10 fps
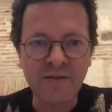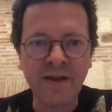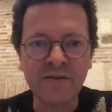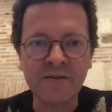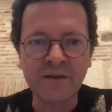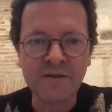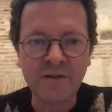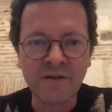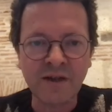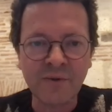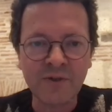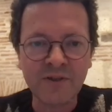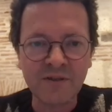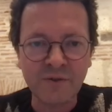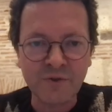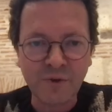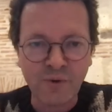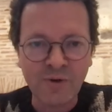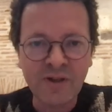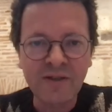That does not guarantee at
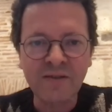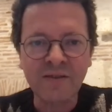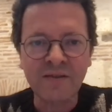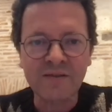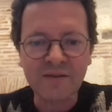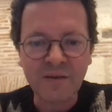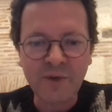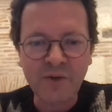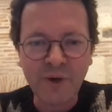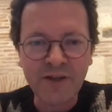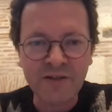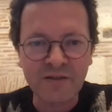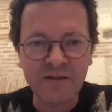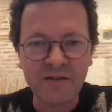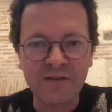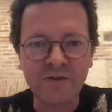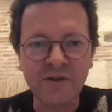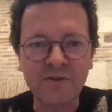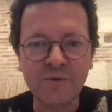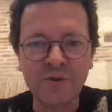all that the same equation is
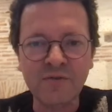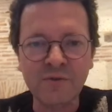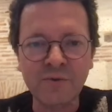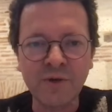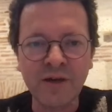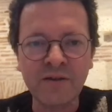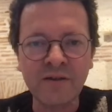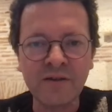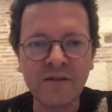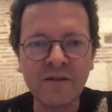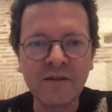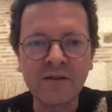going to give you any